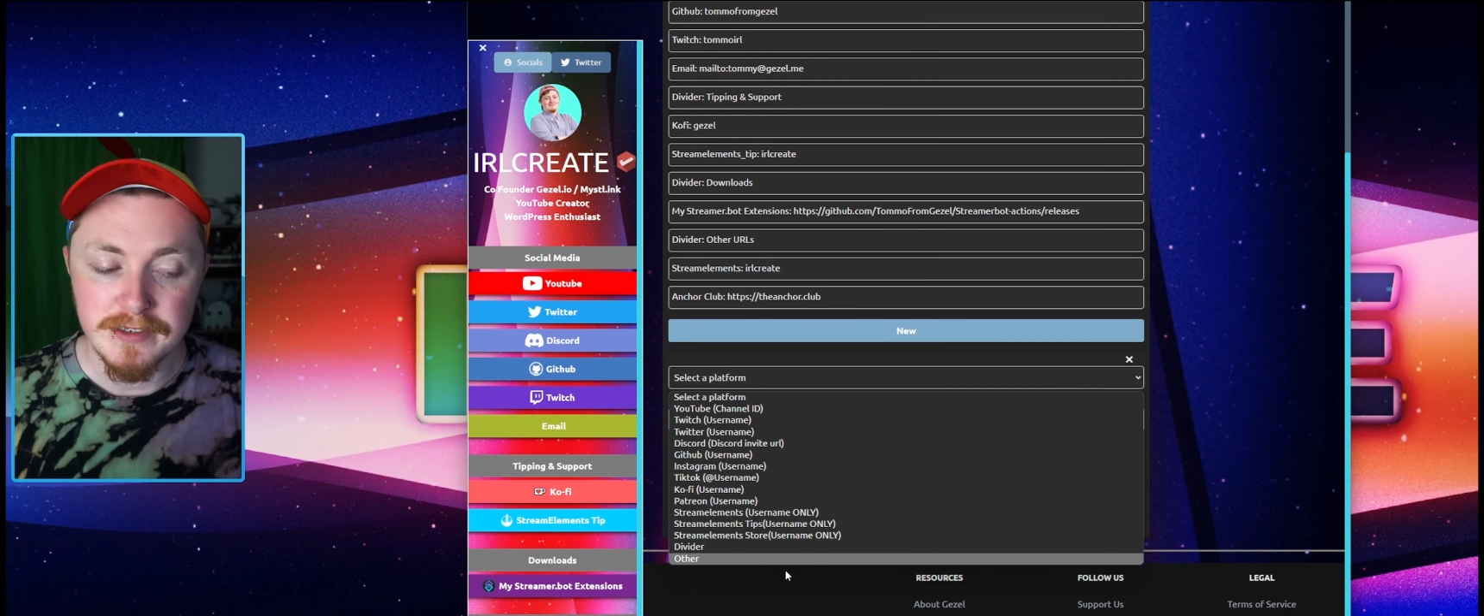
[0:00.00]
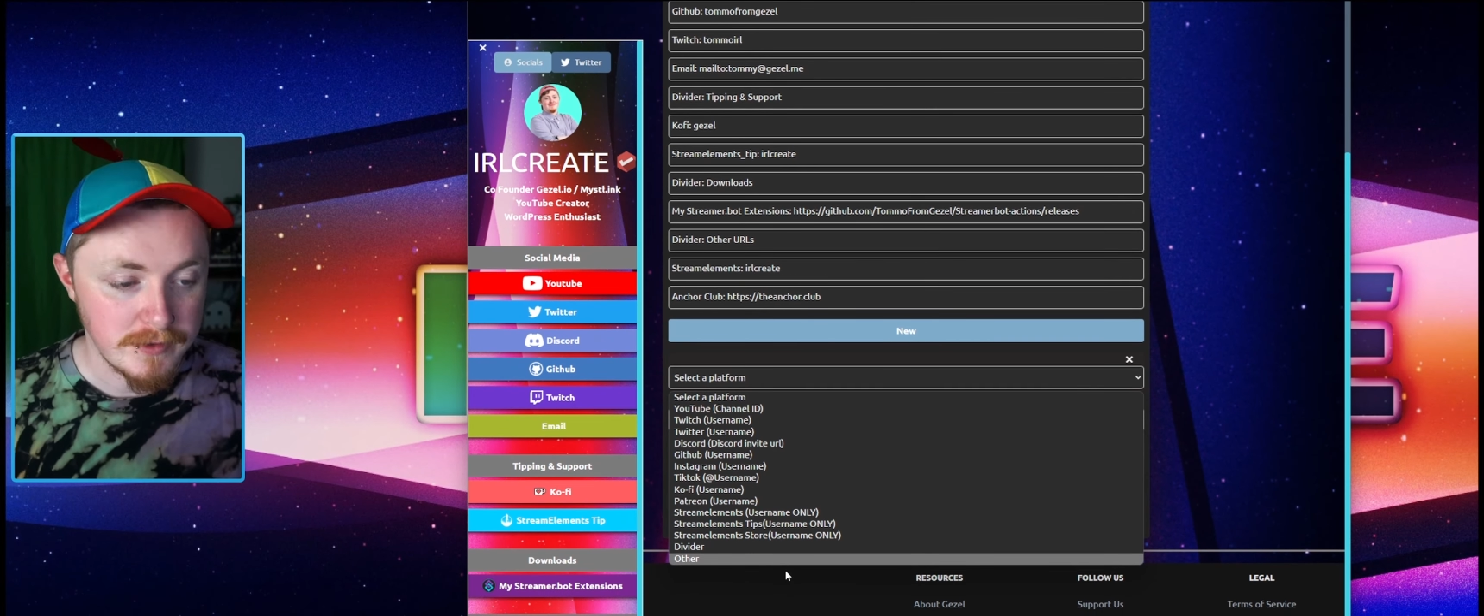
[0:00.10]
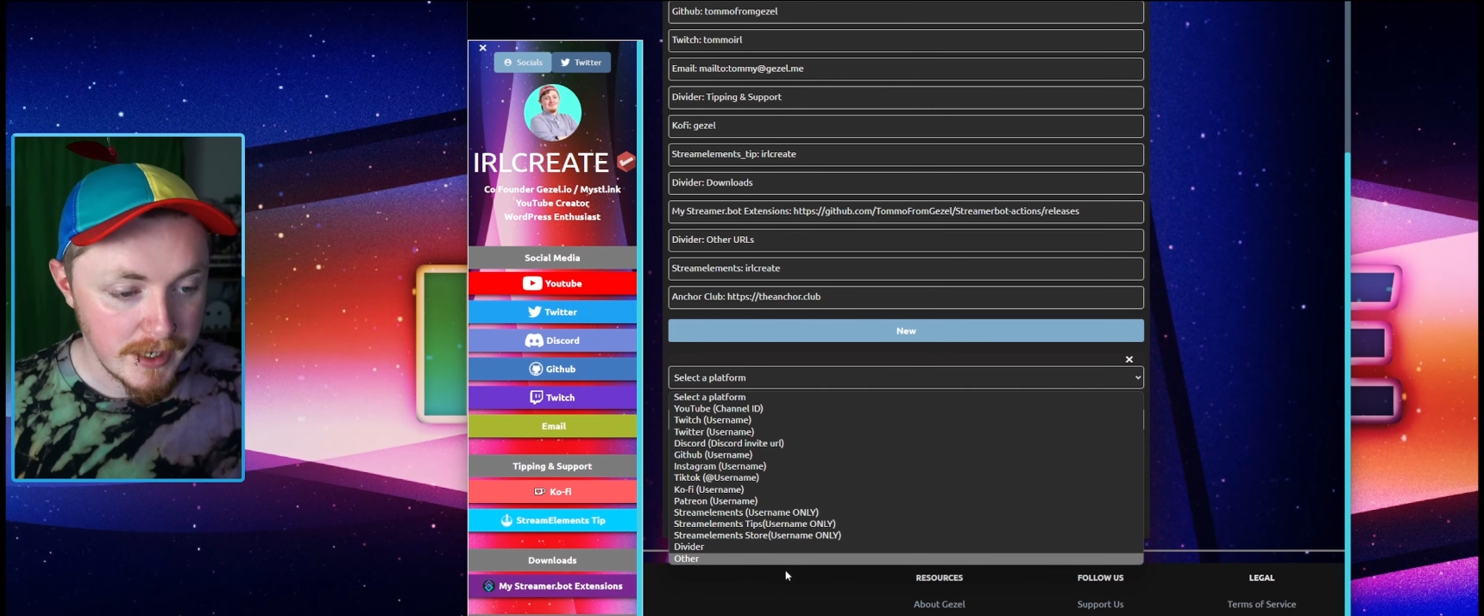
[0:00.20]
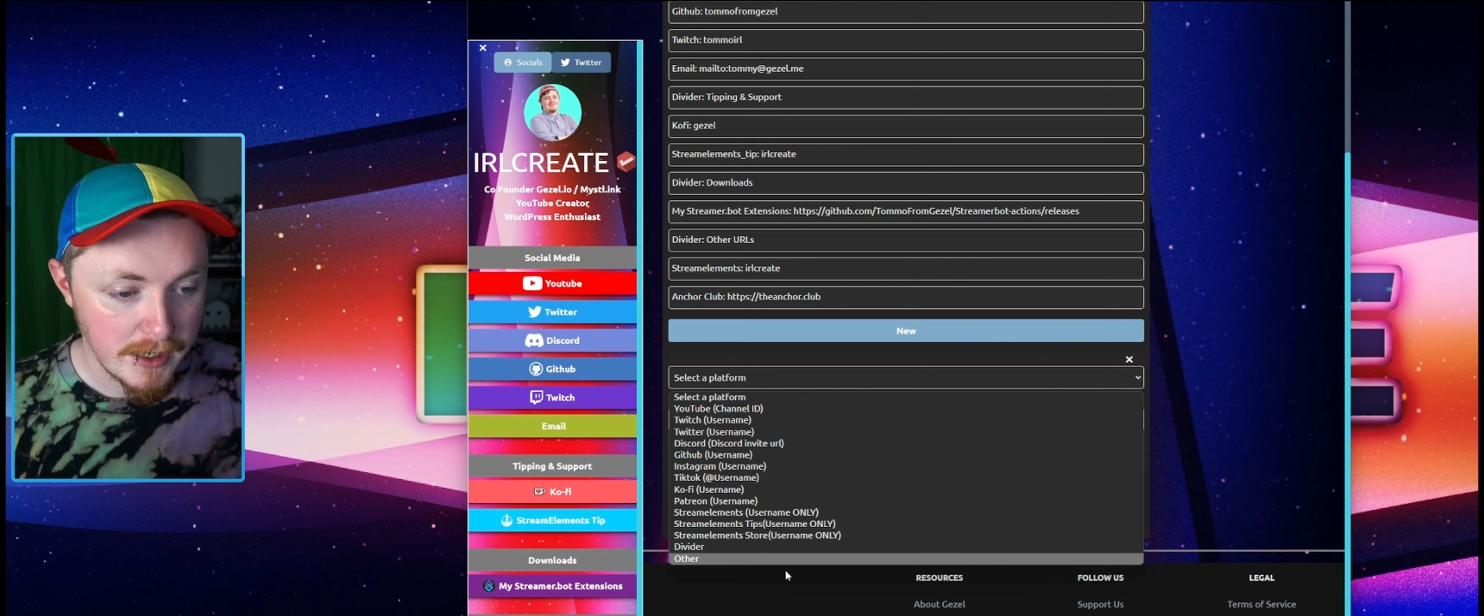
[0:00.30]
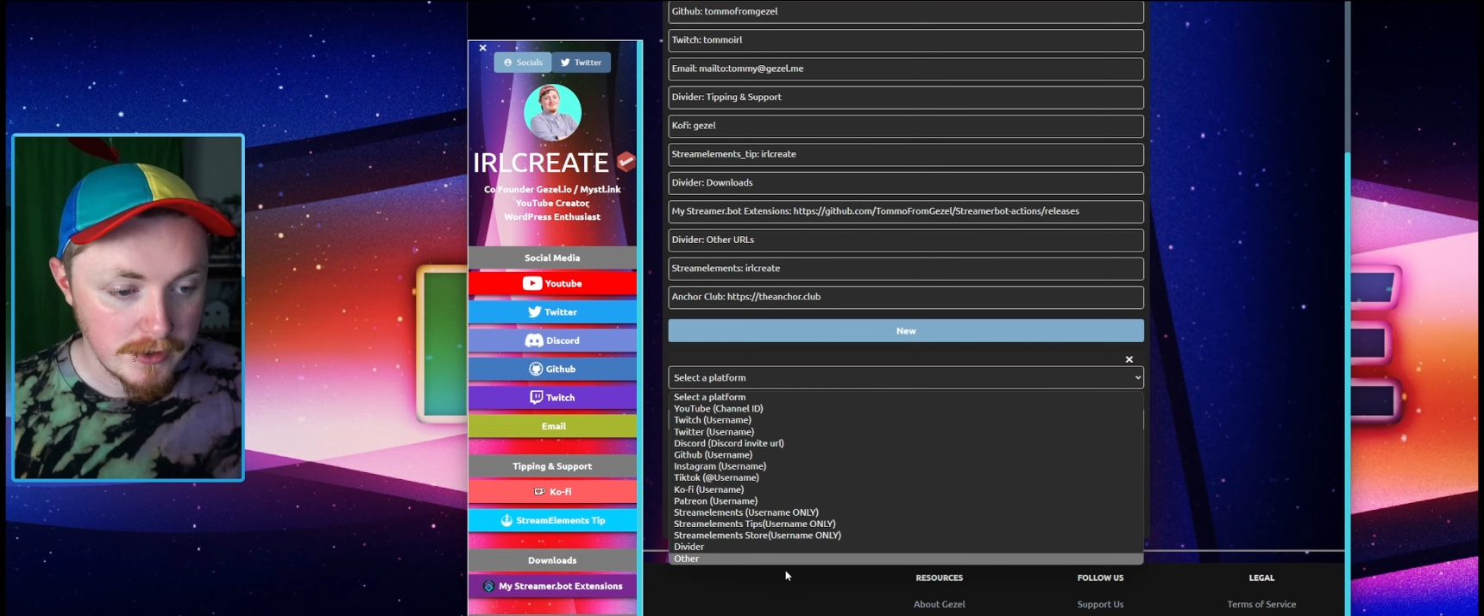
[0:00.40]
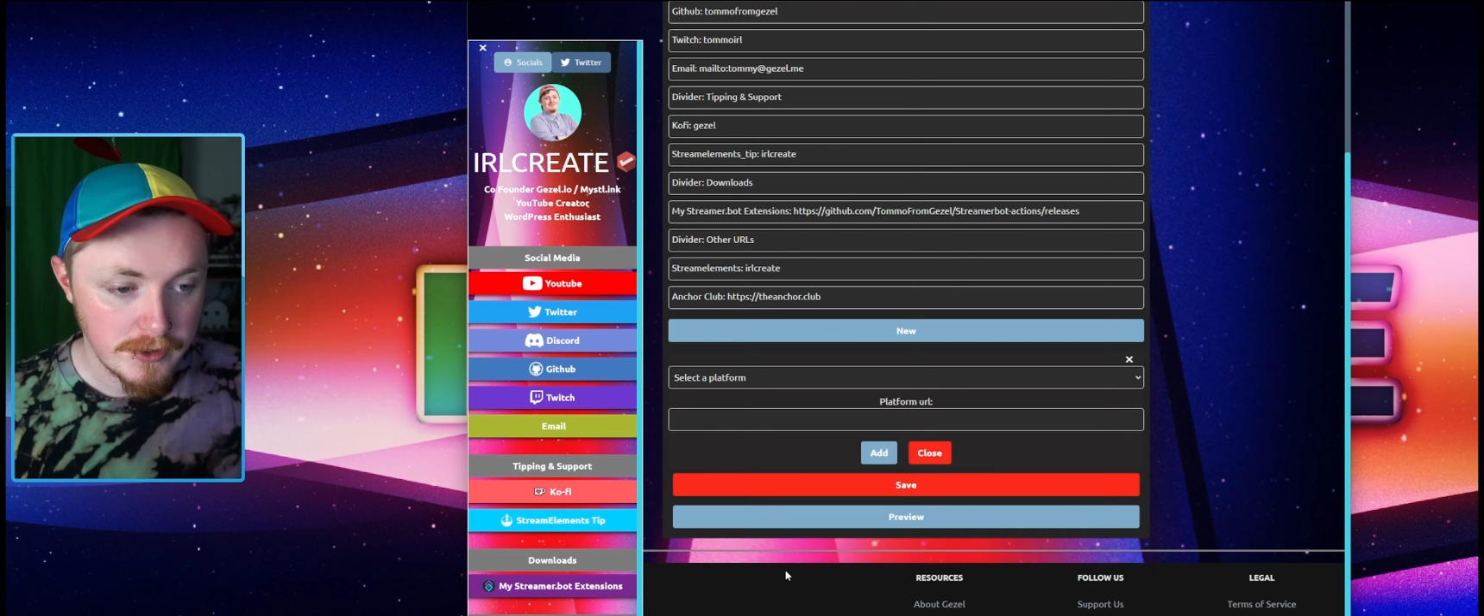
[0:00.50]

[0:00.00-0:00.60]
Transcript: isn't there,